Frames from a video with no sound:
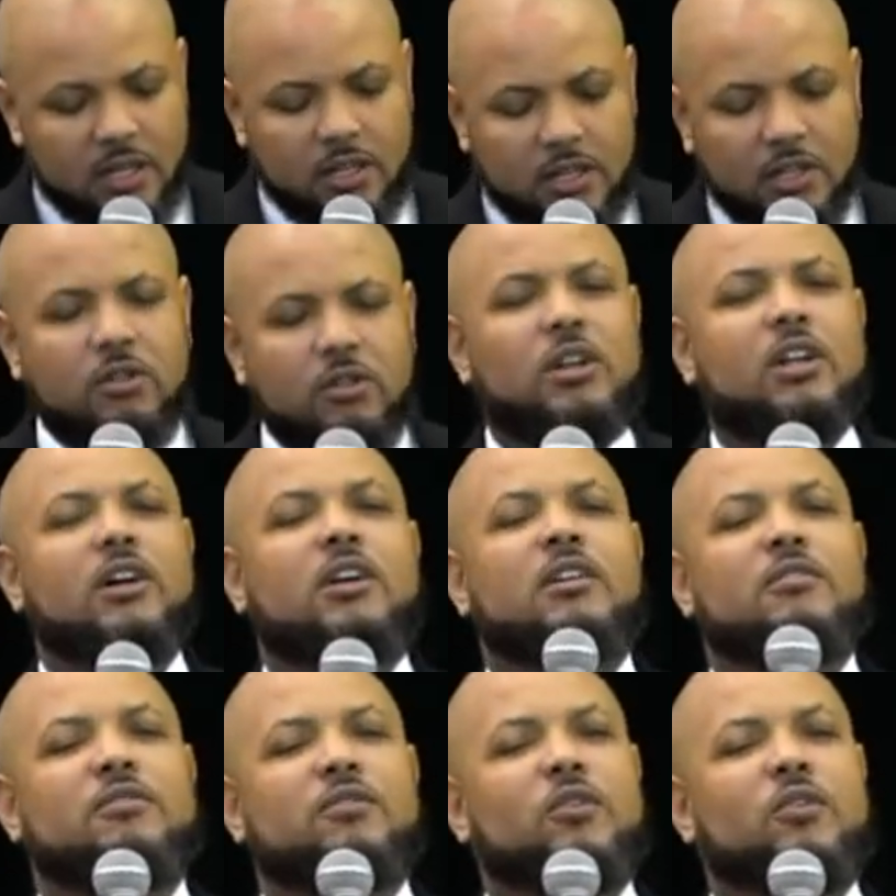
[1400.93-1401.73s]
you
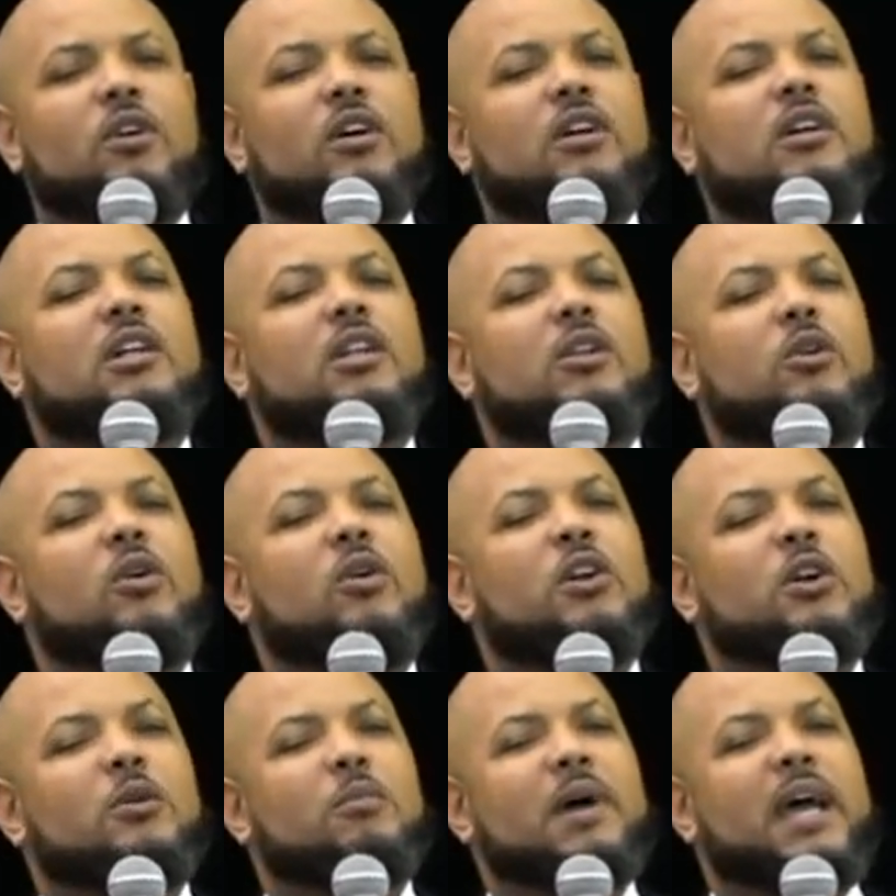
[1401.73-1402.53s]
looking for a good
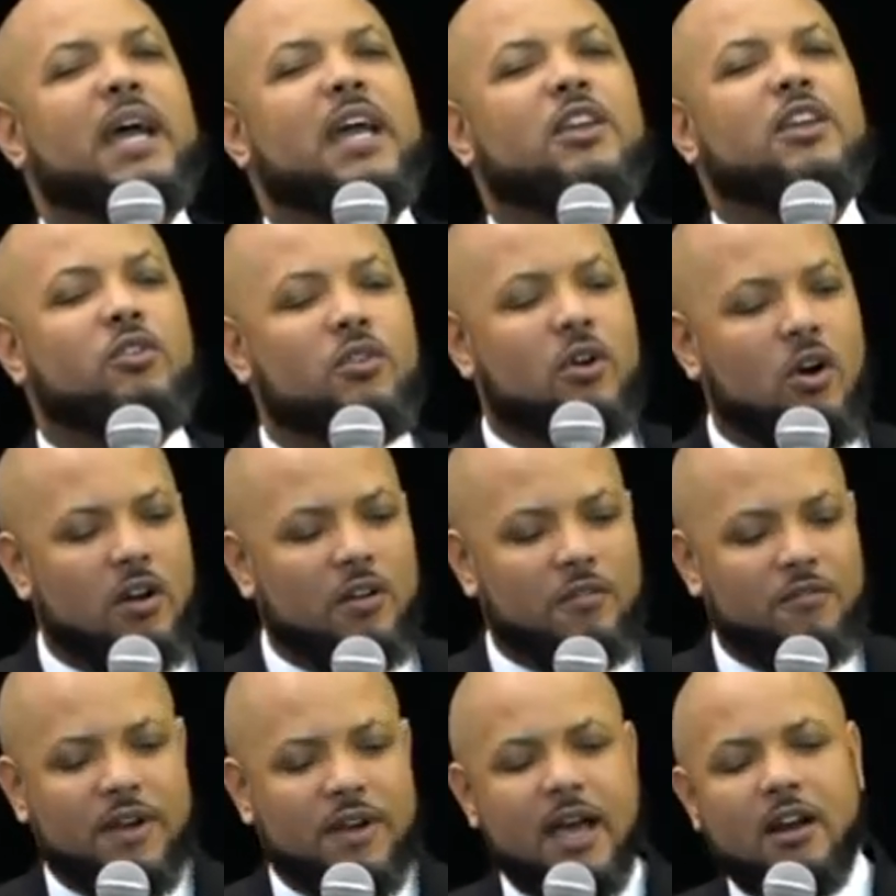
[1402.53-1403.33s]
loyal man, you ought to
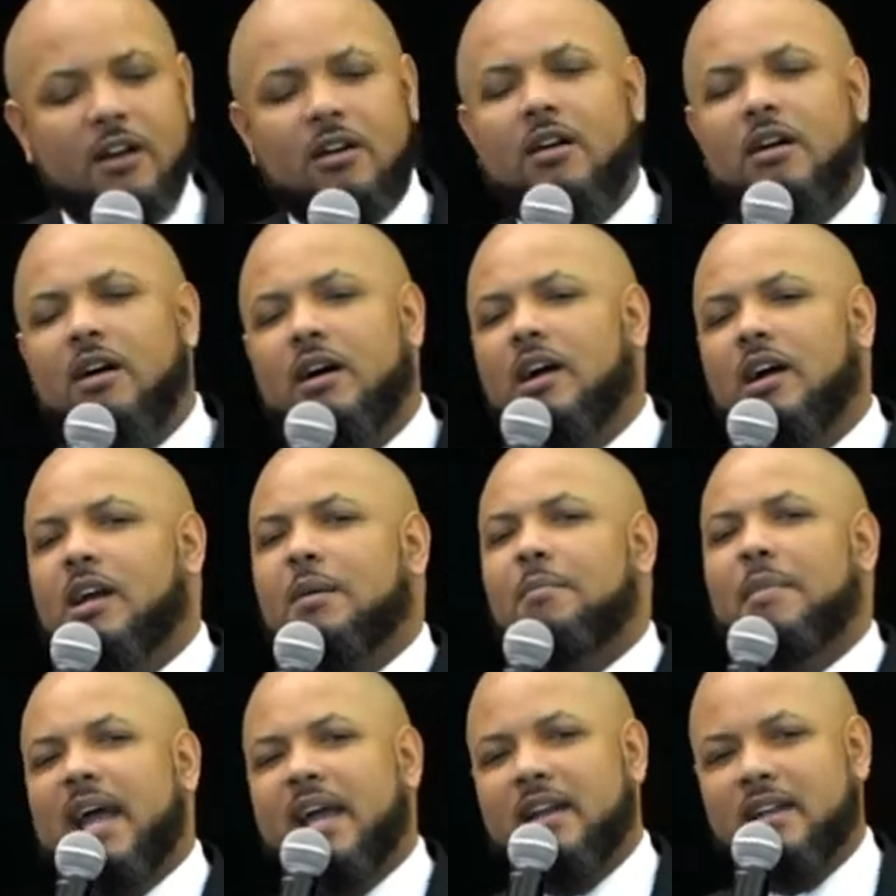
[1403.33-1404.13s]
find a, a
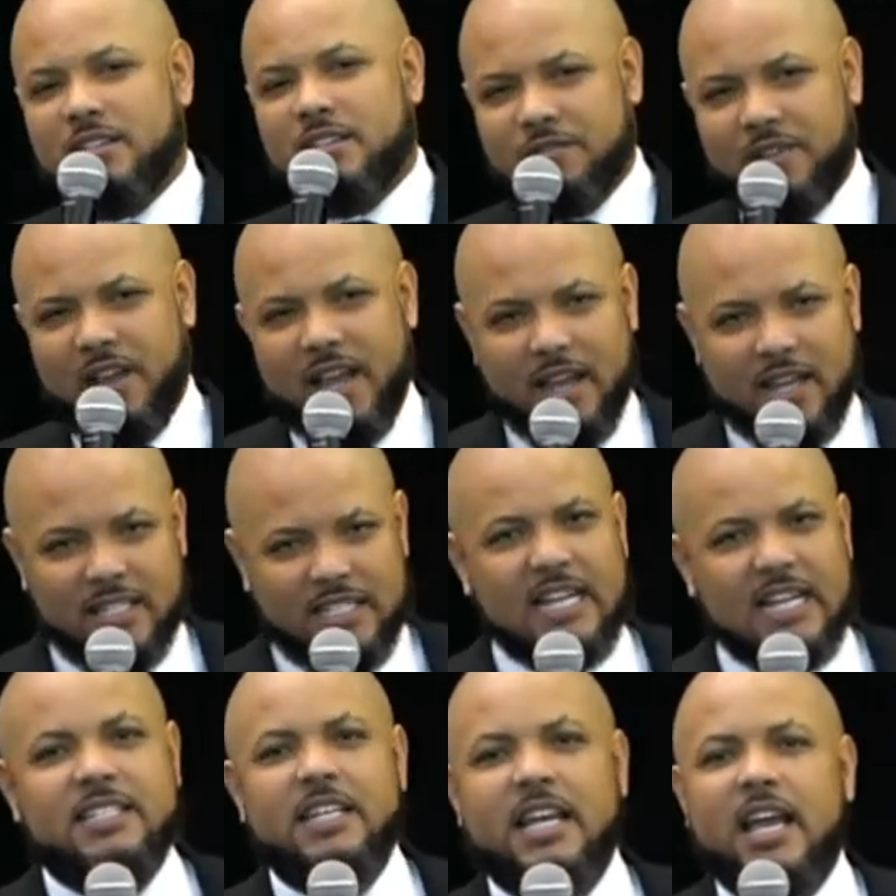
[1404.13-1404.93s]
Commanders fan. Because
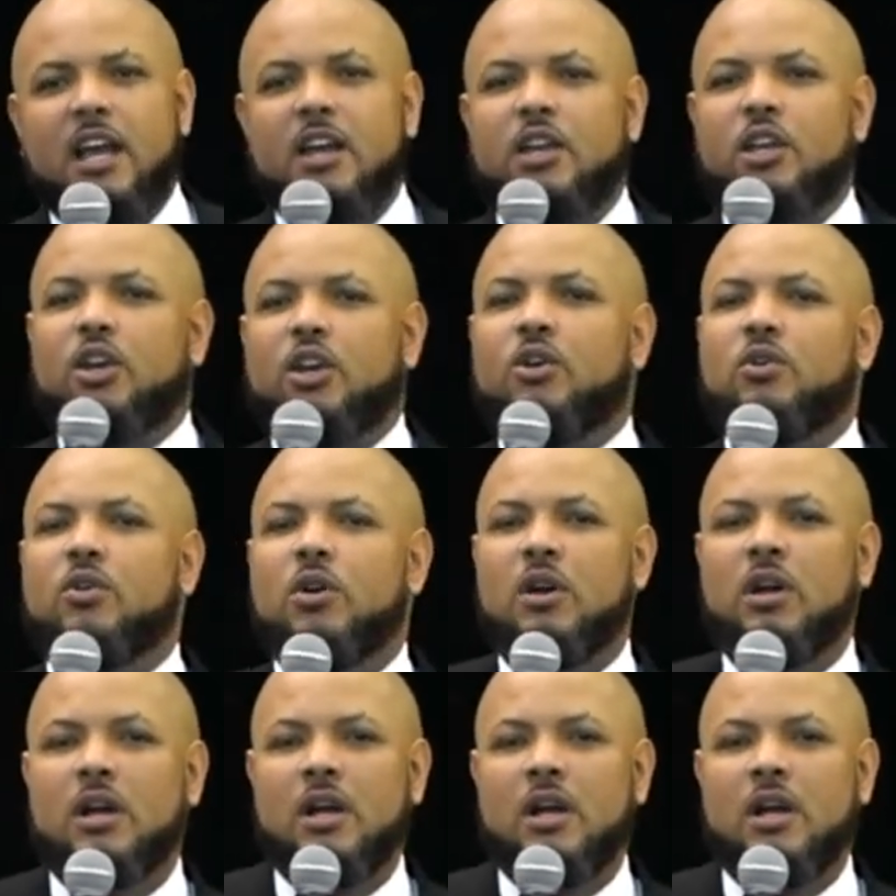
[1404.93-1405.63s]
I tell you,